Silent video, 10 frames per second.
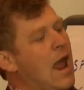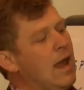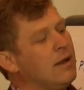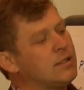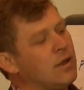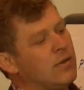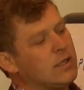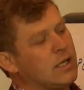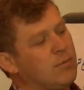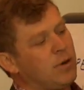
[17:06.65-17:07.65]
And so
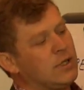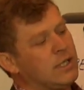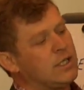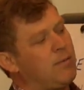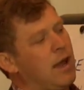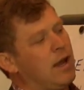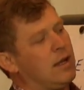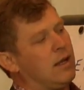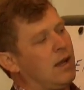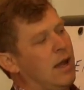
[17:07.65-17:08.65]
this can participate
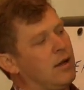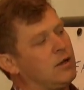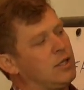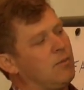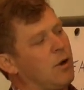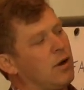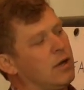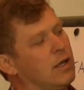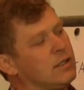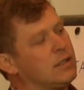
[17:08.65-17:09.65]
in energy
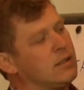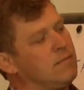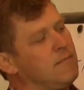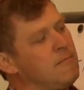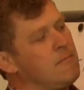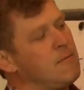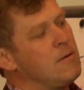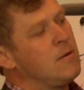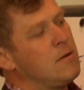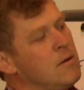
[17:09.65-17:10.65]
markets,
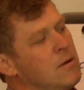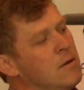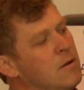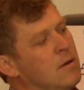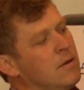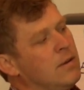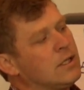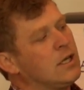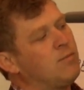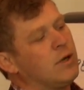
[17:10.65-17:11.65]

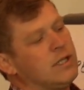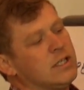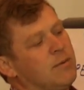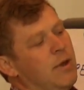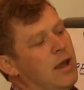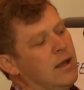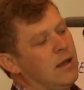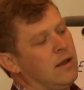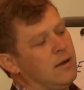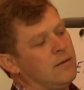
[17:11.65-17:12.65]
this can participate
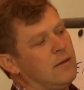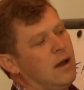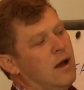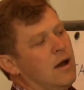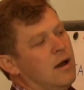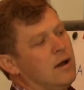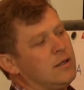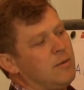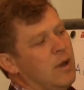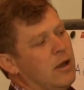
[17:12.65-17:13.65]
in uh,
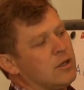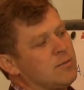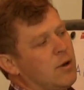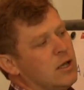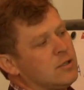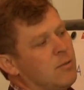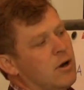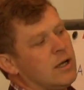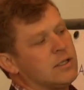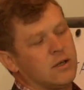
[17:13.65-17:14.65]
demand response
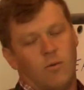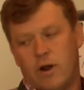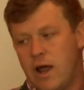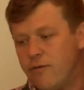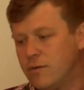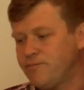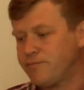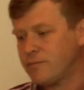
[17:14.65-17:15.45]
markets or whatever.